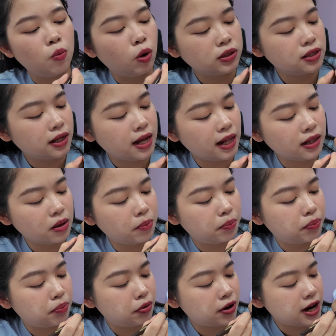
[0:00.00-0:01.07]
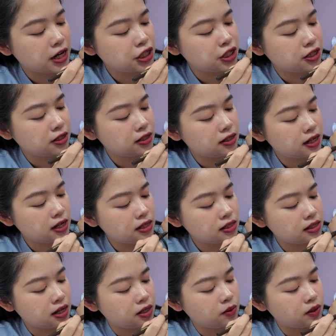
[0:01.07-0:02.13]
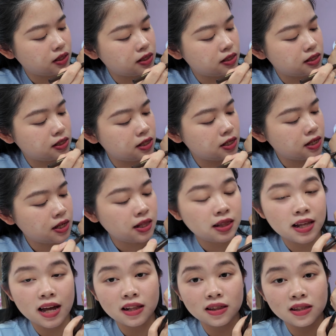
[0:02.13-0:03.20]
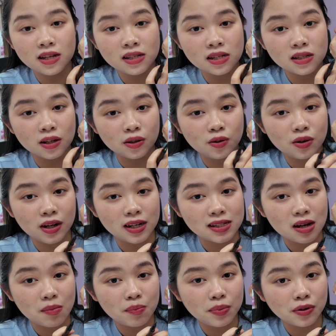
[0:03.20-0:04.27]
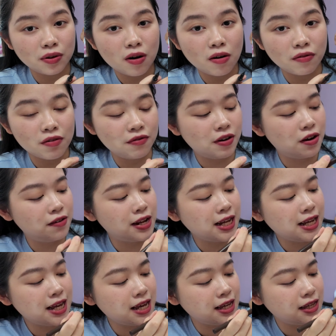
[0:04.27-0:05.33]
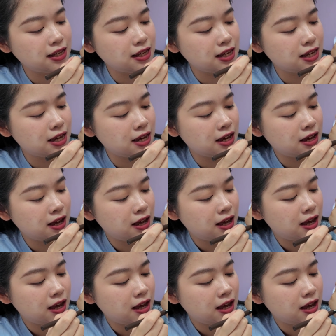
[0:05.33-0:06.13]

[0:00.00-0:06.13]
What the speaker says: watercolor brush in a sense, and you can see that this is a good example of a very inky